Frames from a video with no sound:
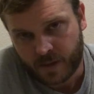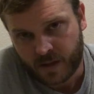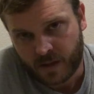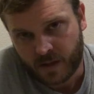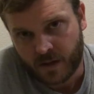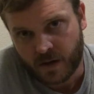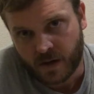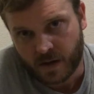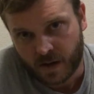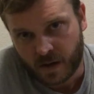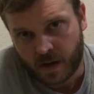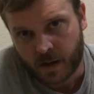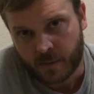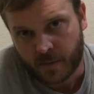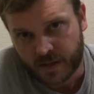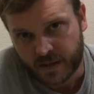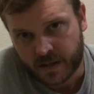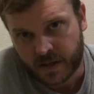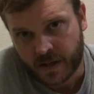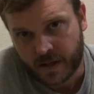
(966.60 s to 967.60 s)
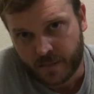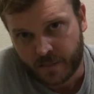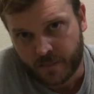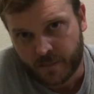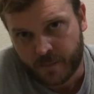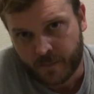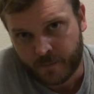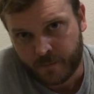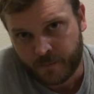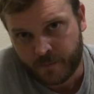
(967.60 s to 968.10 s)
you need to not be tame.
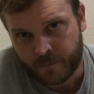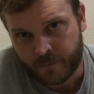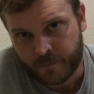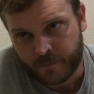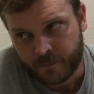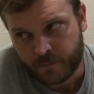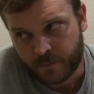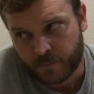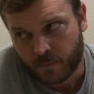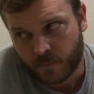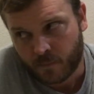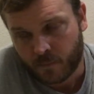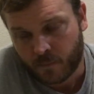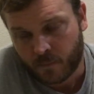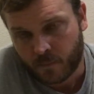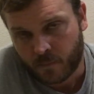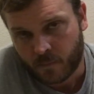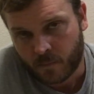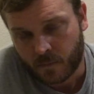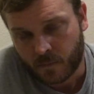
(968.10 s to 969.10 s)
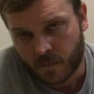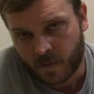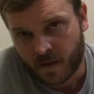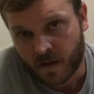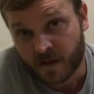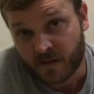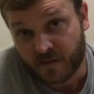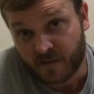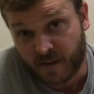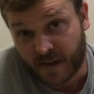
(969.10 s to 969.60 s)
You need
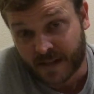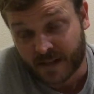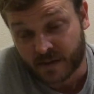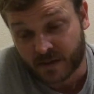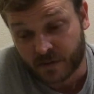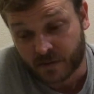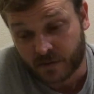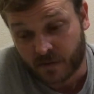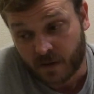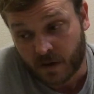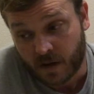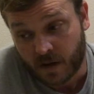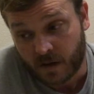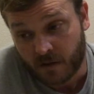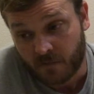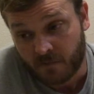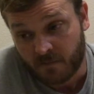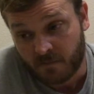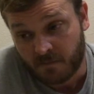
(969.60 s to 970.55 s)
to fight to survive.